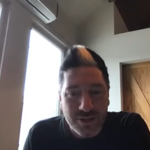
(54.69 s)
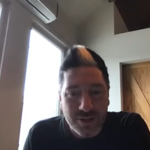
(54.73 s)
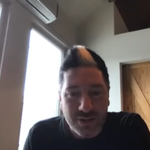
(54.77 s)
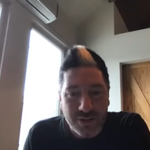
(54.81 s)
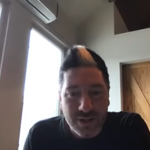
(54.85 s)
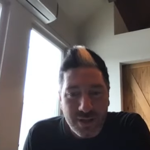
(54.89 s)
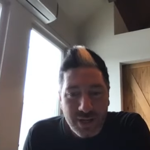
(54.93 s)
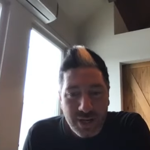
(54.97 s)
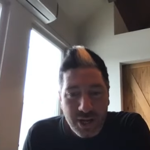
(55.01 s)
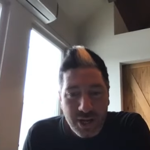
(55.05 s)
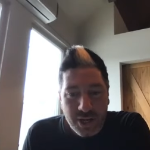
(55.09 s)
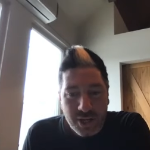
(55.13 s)
And
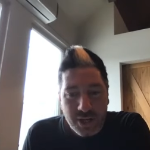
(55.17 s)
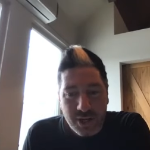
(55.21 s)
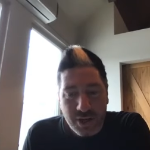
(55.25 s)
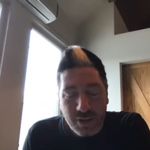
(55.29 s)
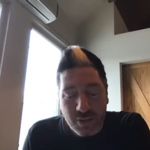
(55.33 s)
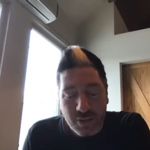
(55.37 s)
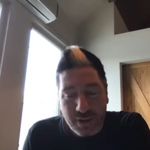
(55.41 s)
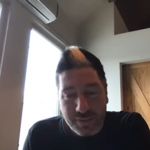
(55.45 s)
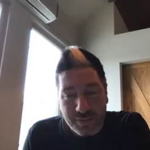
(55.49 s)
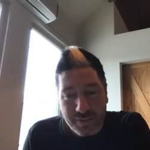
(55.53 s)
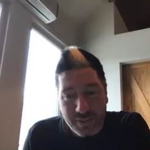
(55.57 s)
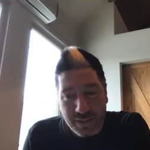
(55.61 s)
you know,
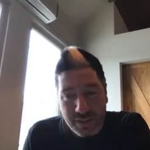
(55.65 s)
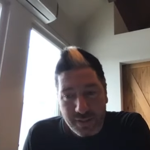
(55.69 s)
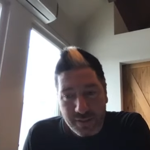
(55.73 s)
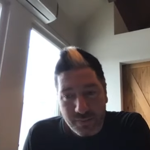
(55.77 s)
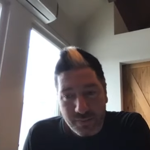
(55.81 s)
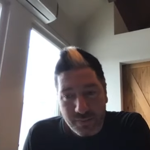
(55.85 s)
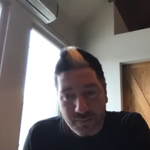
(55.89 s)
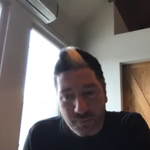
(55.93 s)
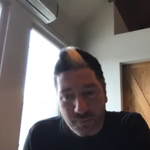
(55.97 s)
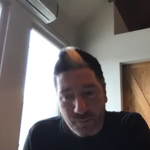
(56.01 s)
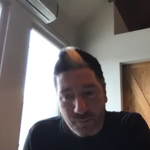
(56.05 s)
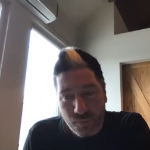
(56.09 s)
I think
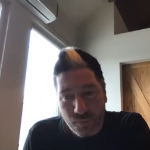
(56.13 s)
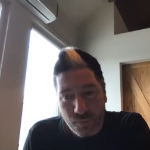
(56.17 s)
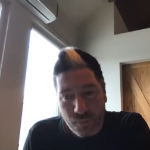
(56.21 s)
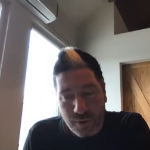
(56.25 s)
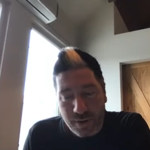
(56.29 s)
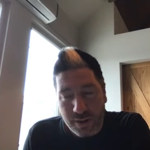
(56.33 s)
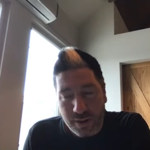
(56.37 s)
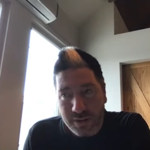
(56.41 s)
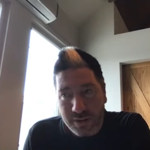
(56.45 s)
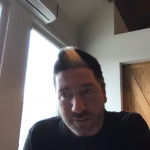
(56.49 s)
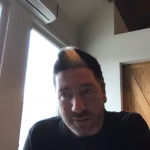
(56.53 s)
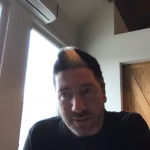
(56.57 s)
one
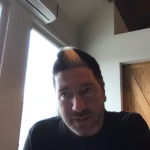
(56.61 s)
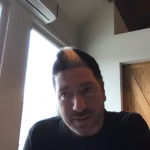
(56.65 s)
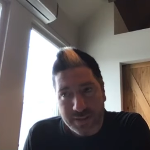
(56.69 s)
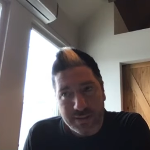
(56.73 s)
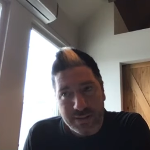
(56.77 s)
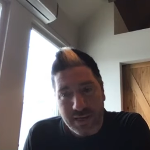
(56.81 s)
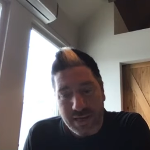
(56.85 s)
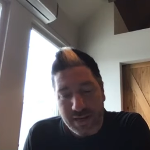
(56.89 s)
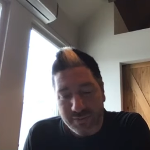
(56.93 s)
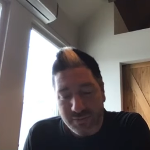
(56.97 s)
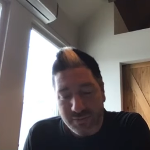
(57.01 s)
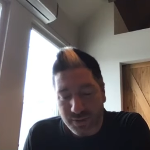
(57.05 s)
of the things
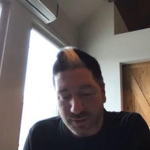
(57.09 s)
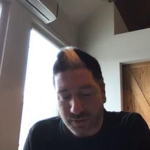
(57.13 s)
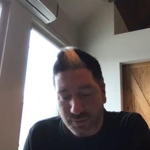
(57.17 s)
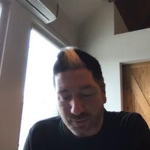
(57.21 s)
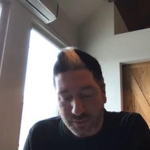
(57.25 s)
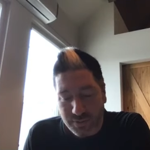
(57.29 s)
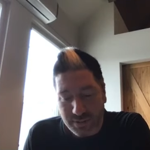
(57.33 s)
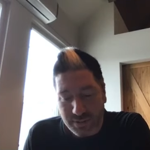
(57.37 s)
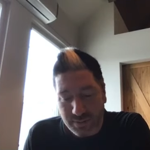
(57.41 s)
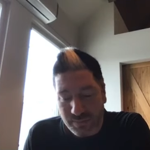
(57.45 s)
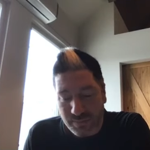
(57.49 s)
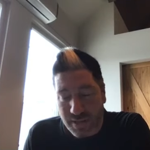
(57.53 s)
that I just
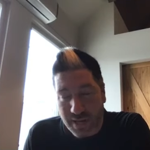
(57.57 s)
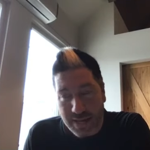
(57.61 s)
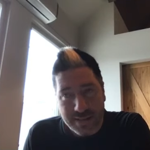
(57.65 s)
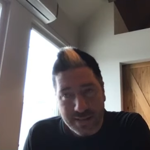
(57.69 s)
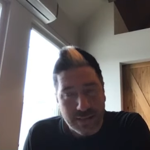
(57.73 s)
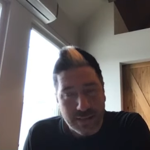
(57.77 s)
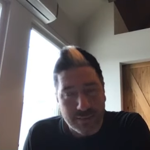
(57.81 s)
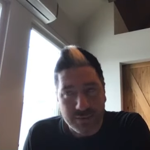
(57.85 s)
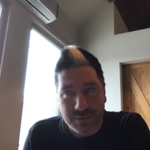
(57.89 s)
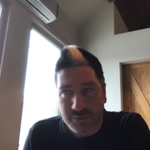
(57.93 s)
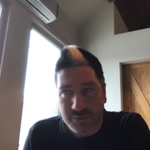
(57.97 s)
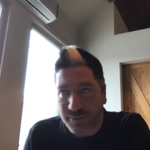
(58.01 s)
was, as
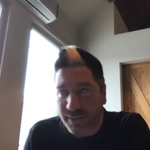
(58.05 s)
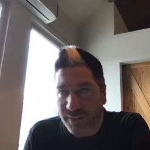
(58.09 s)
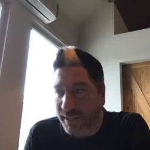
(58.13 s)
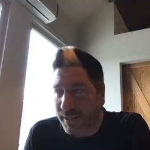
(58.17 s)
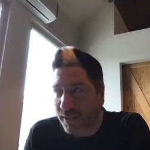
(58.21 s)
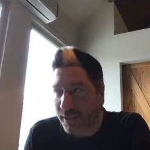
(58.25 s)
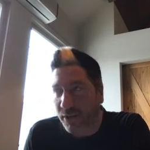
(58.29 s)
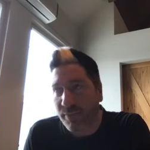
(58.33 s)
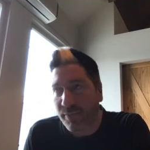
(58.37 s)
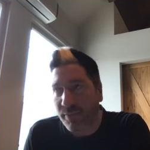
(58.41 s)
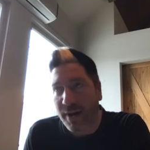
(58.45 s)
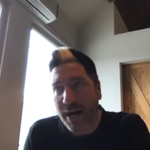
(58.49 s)
I was
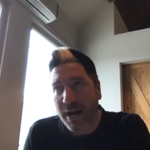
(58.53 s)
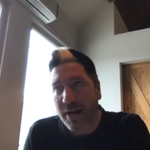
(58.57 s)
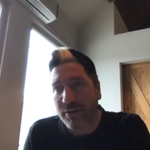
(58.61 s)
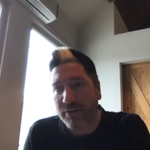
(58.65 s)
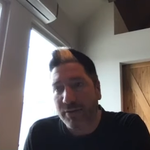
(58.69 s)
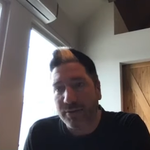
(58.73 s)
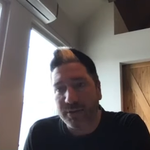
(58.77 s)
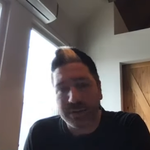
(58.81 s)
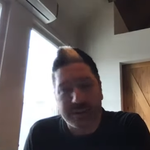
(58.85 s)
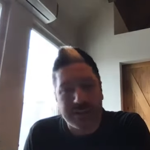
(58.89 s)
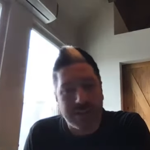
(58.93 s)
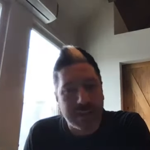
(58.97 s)
reading your bio
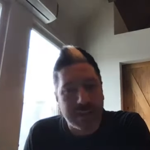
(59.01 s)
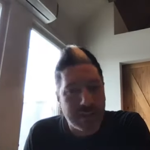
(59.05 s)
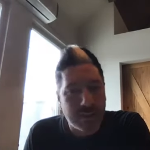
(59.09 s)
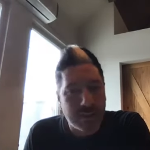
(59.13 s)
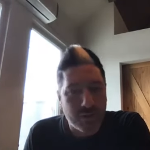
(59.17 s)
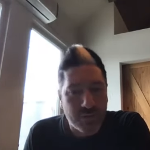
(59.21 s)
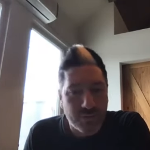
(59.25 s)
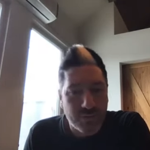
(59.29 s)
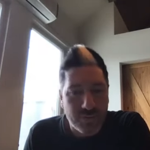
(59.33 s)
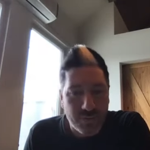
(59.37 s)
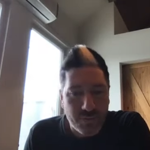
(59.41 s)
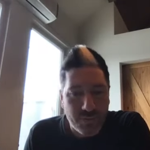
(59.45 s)
and just thinking
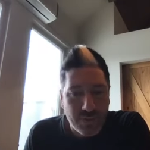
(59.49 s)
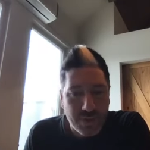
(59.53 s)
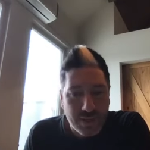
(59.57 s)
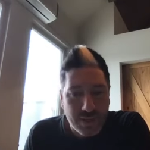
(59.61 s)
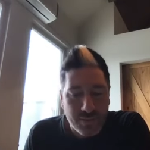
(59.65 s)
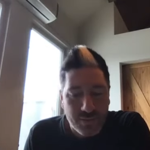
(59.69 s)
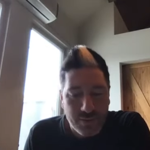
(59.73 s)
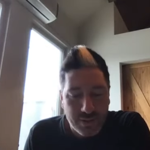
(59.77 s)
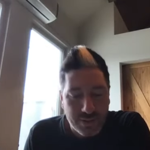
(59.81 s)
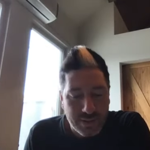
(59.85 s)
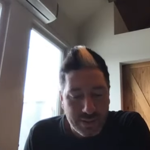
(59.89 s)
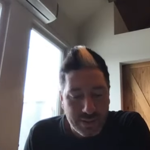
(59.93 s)
over the weekend,
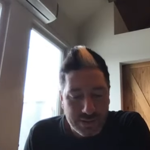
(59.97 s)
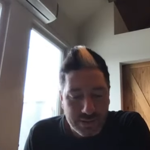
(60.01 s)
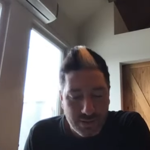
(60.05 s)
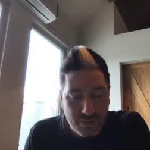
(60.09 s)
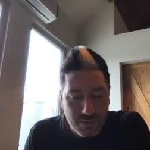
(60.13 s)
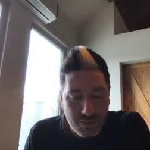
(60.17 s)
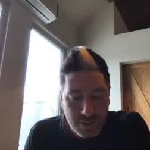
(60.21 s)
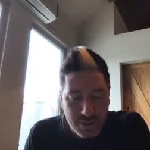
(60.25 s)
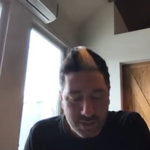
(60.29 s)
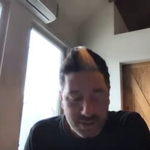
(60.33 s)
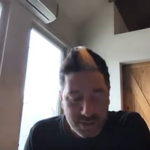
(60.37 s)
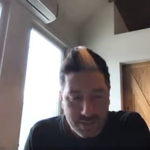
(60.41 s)
one of the things I
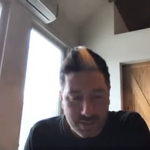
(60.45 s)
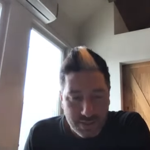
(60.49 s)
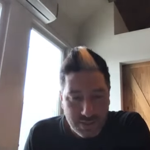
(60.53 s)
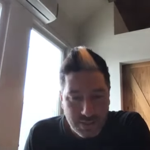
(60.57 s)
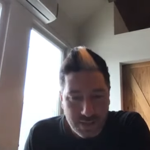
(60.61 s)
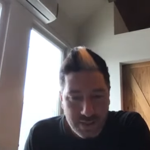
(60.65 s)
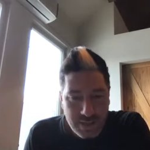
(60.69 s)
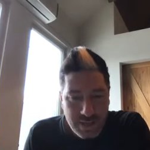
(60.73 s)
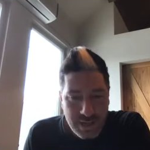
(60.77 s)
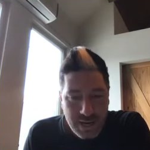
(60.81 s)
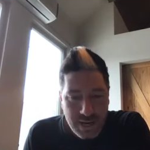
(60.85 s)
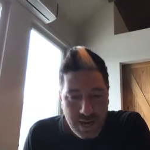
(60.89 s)
wanted to
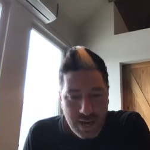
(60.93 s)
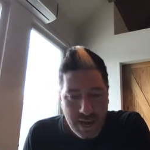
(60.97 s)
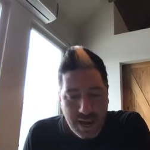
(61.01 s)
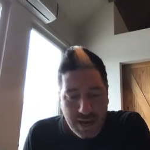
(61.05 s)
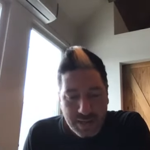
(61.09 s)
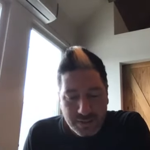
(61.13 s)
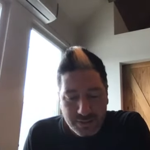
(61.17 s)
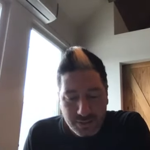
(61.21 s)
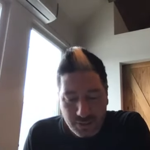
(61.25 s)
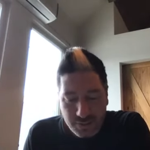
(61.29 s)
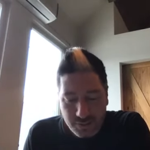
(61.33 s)
ask